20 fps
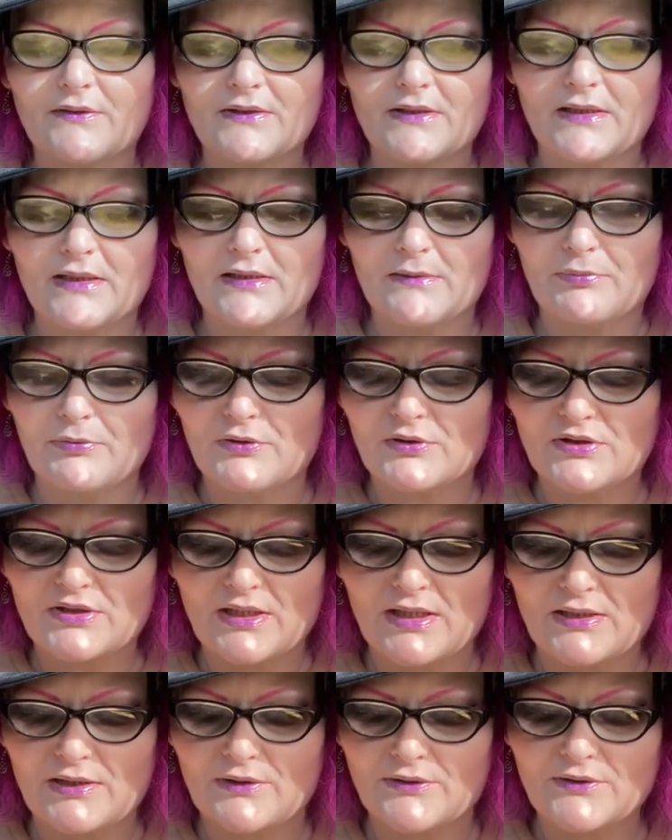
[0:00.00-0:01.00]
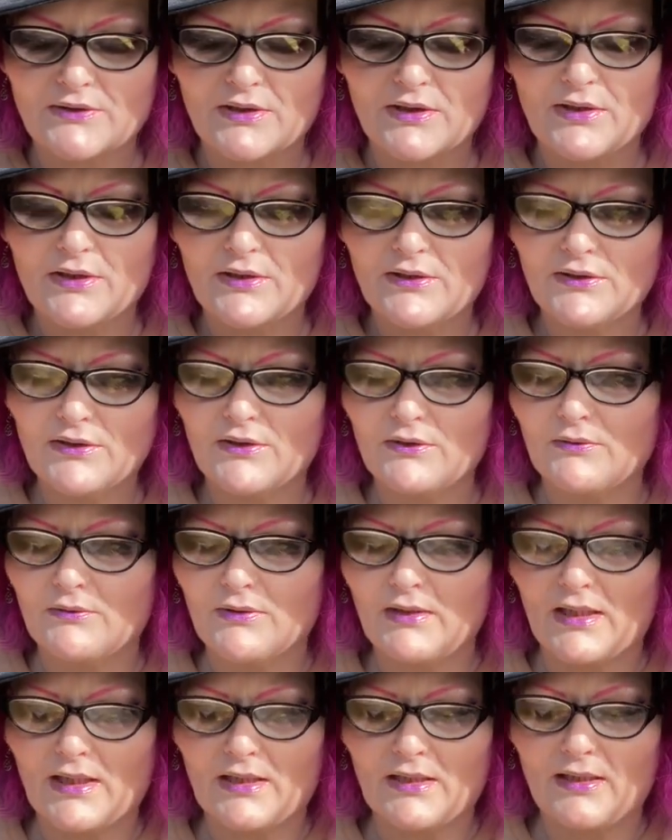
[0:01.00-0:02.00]
and in the Book of Shadows you
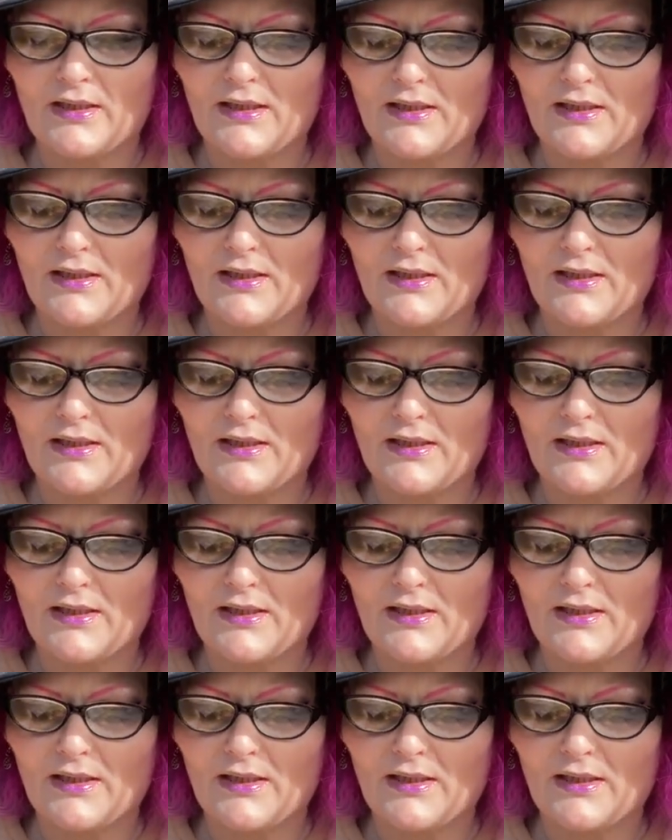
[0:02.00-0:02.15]
get